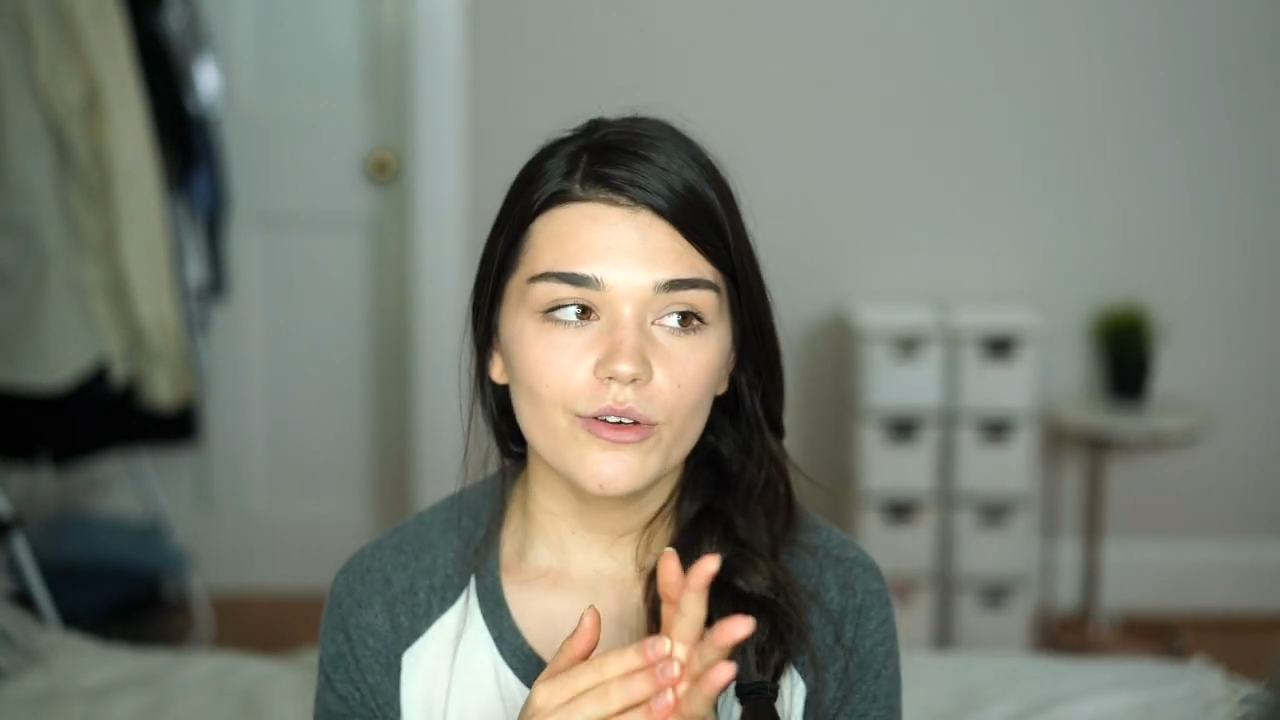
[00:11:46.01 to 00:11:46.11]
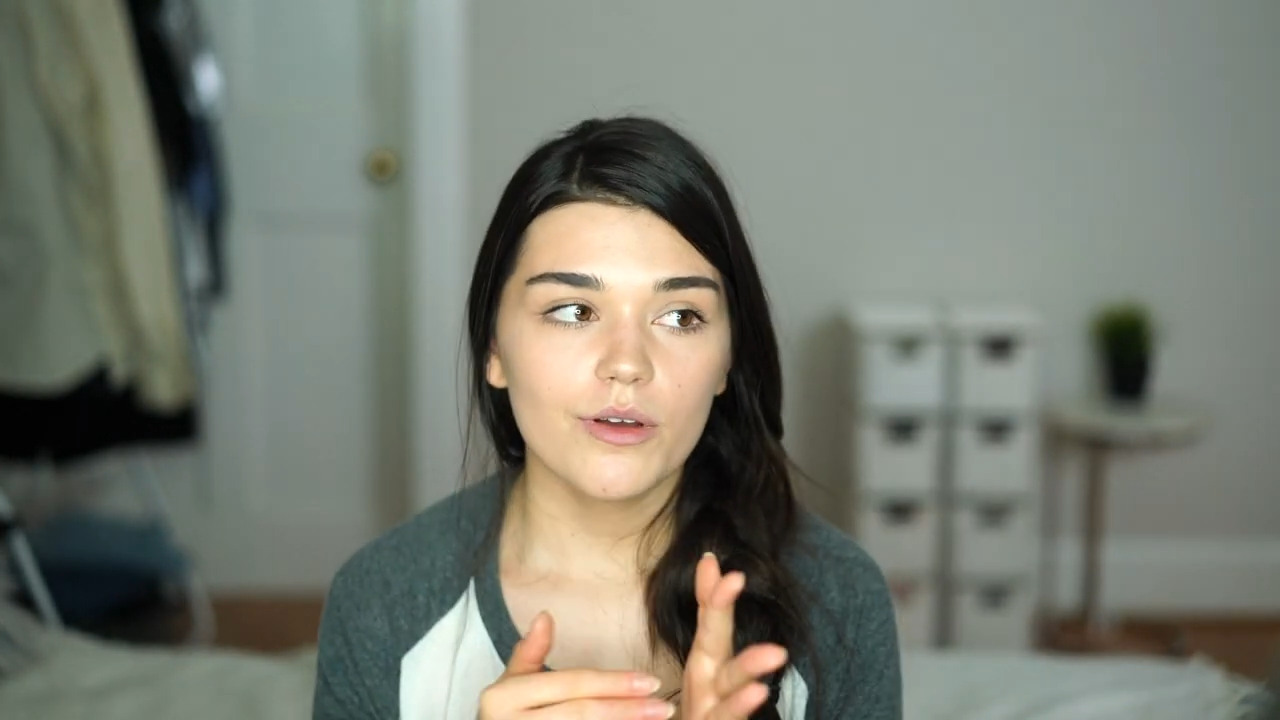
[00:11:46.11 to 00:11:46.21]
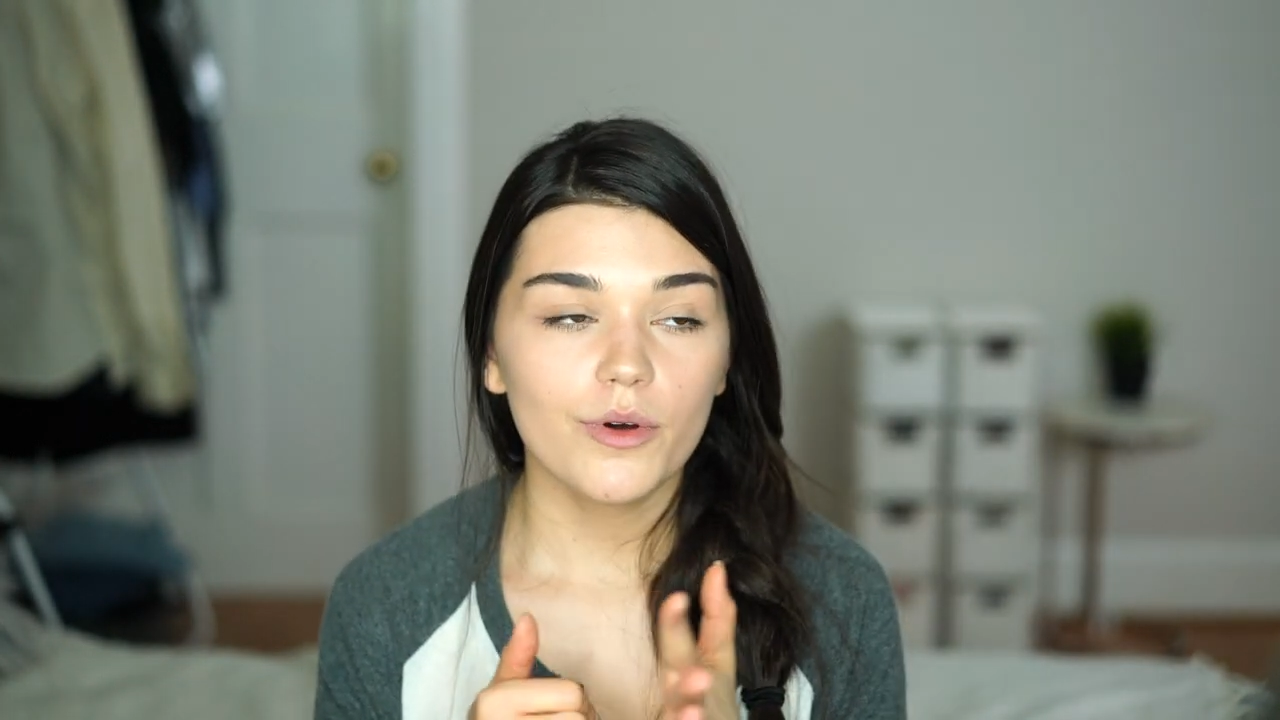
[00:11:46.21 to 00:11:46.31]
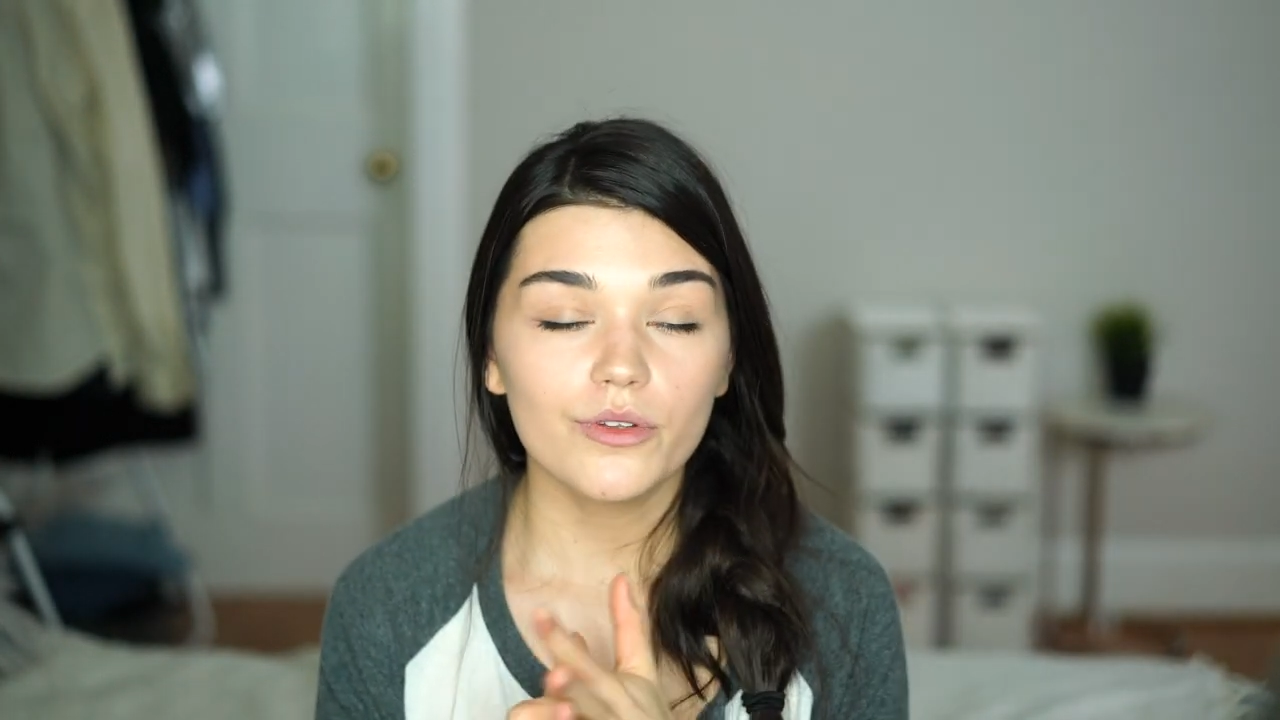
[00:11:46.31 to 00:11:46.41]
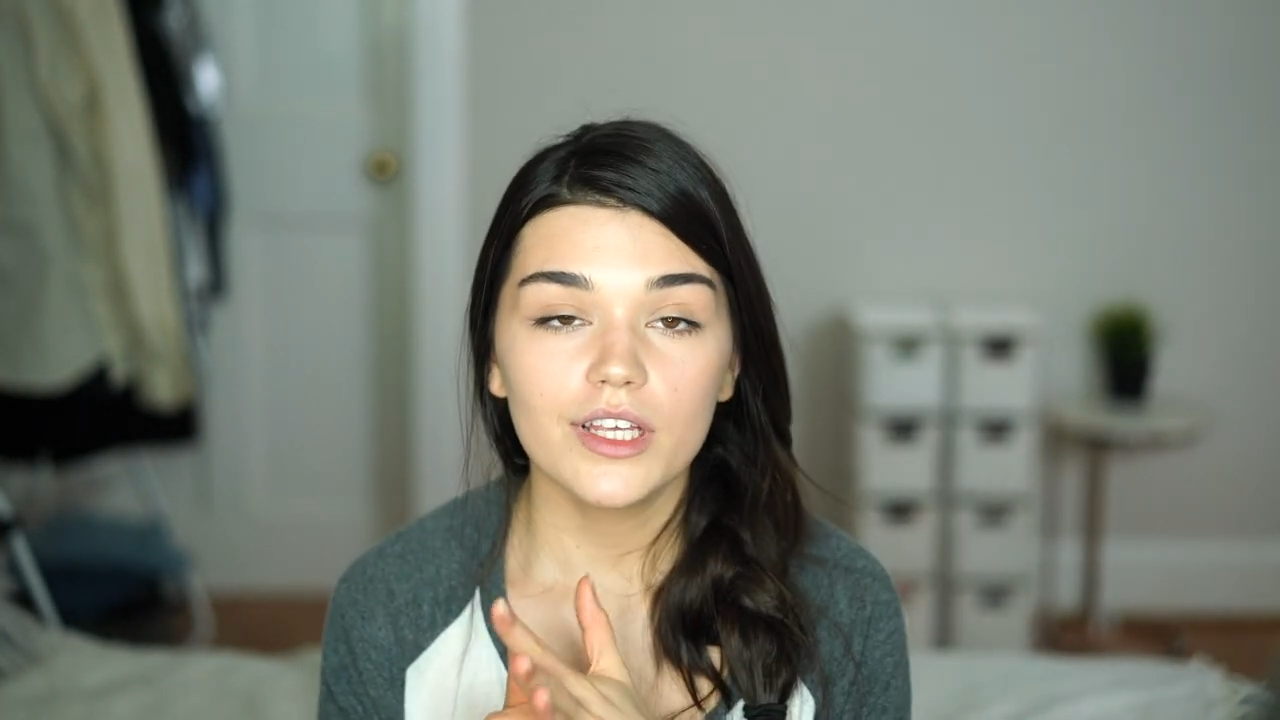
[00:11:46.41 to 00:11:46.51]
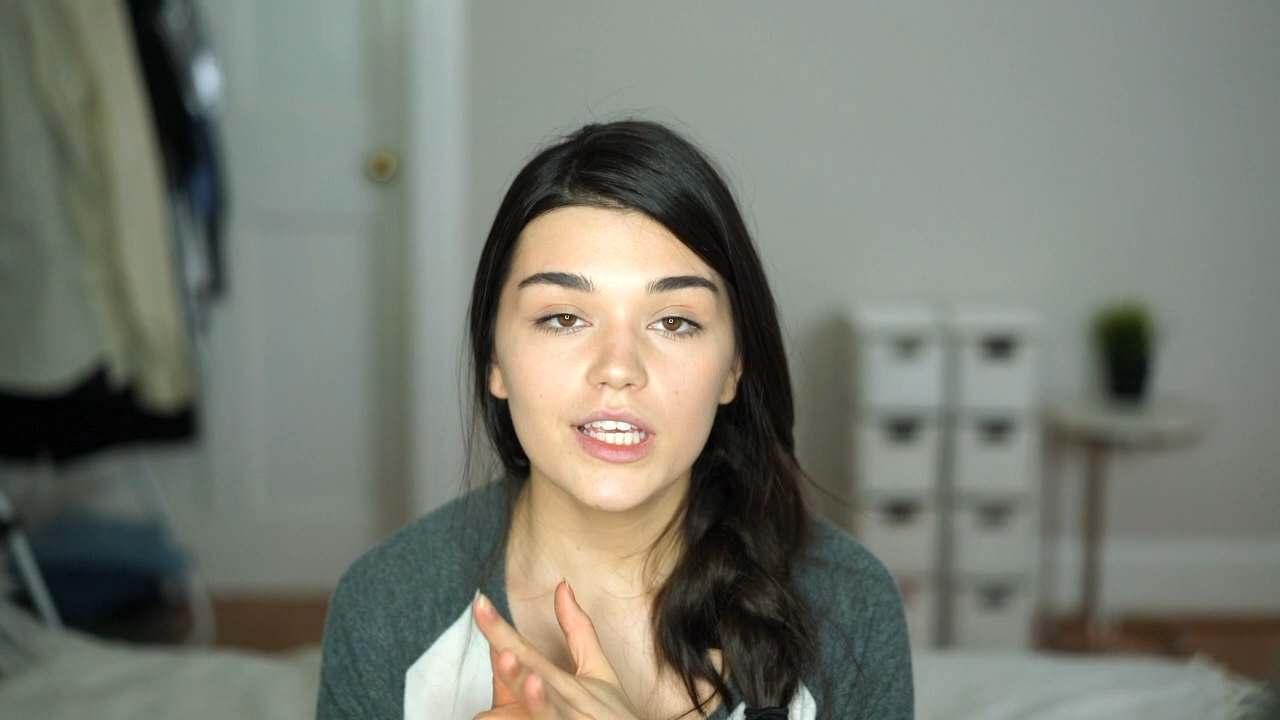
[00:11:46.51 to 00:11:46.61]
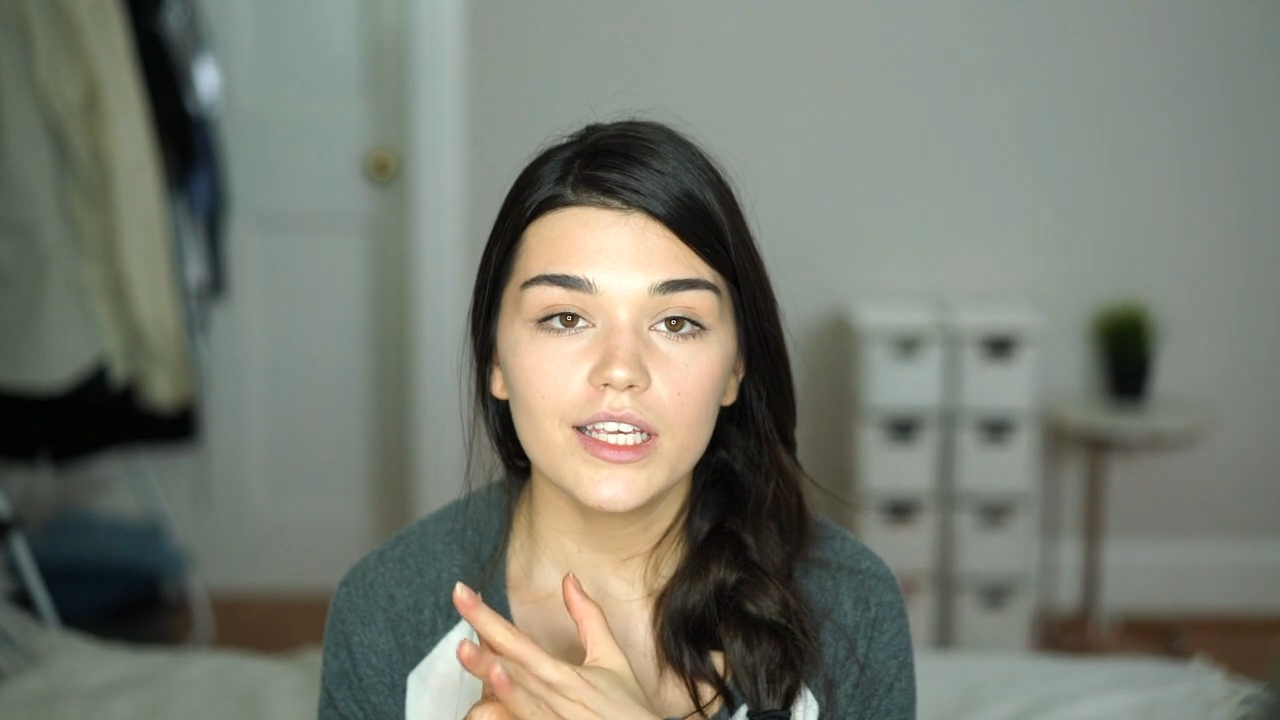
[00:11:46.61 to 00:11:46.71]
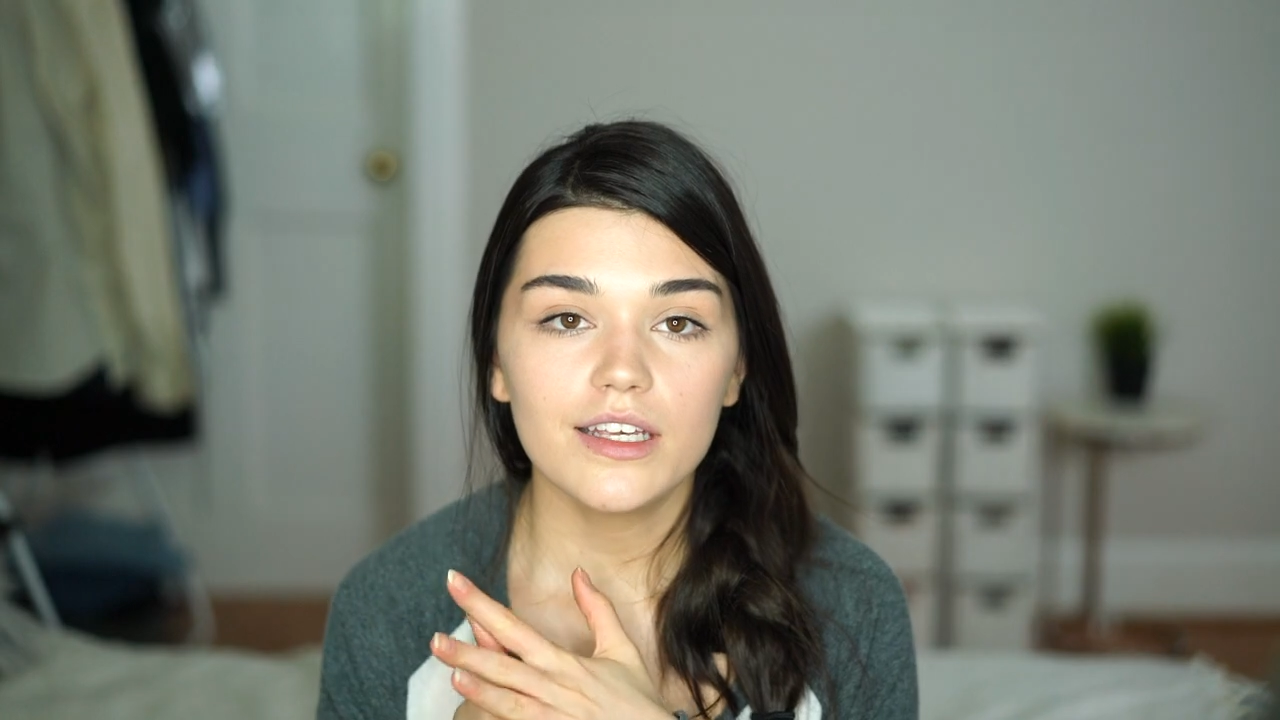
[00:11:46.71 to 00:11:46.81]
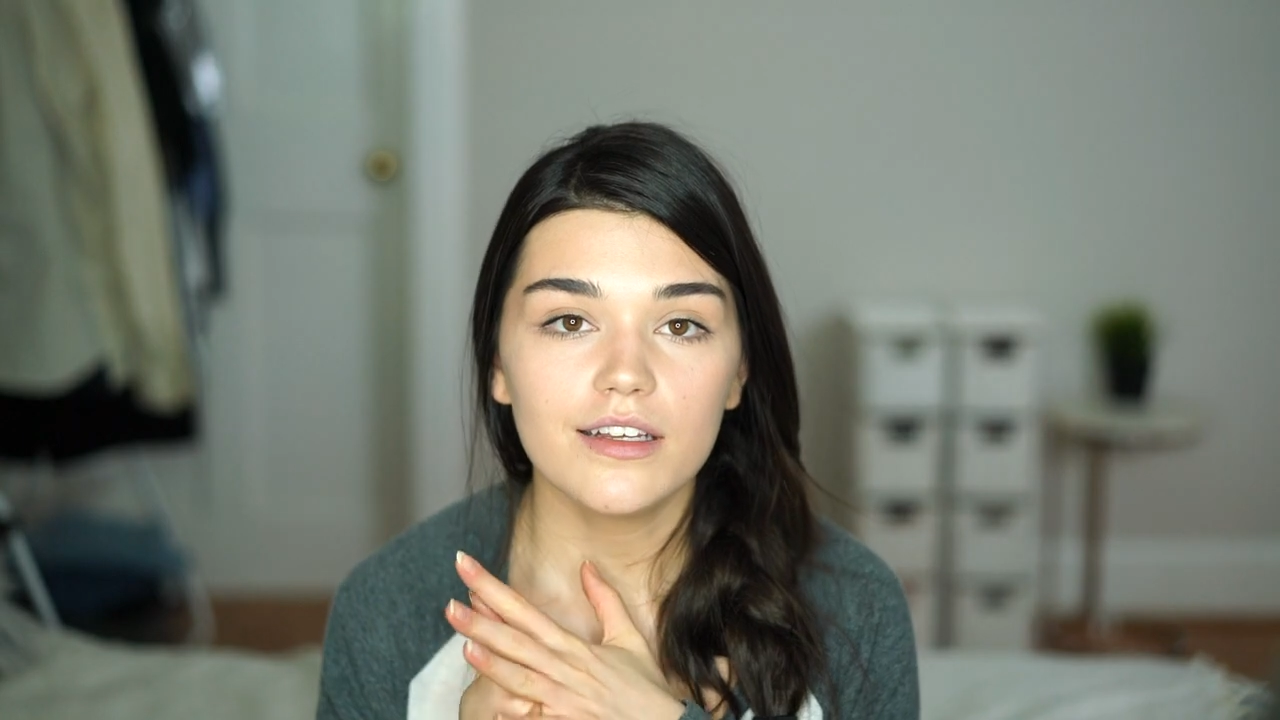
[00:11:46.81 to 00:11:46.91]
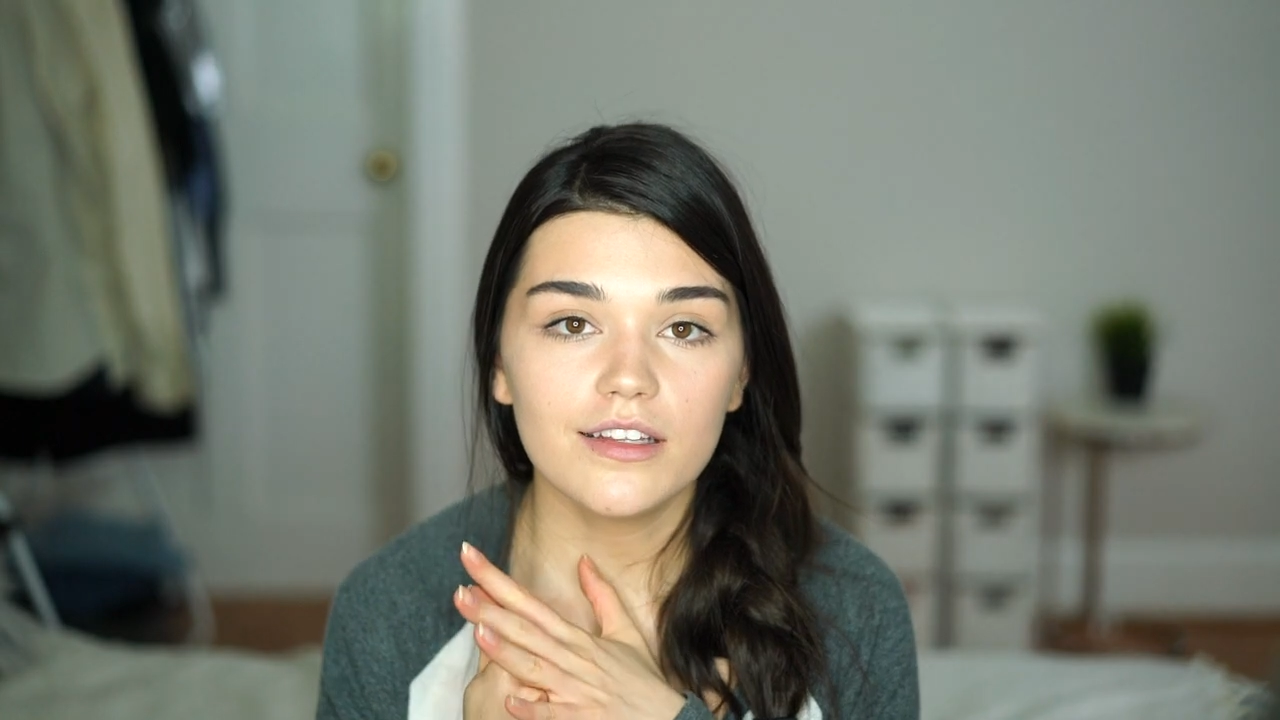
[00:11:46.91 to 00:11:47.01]
talk about
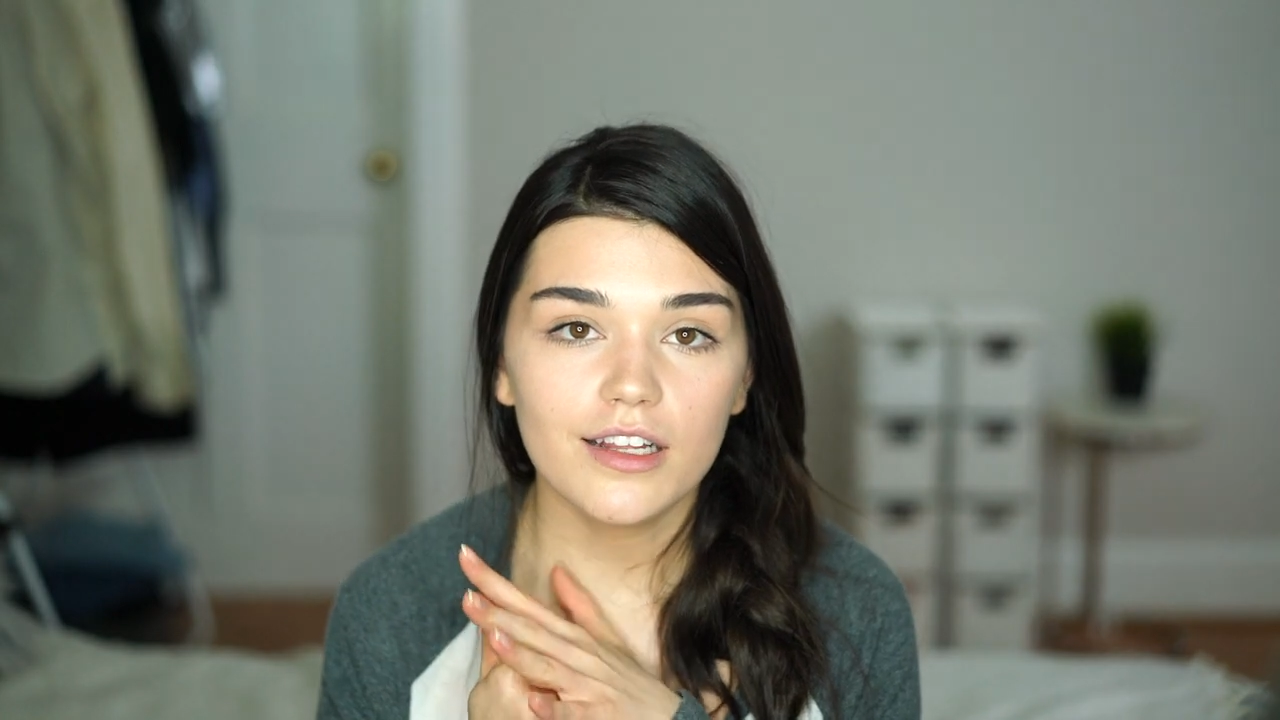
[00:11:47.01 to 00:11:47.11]
the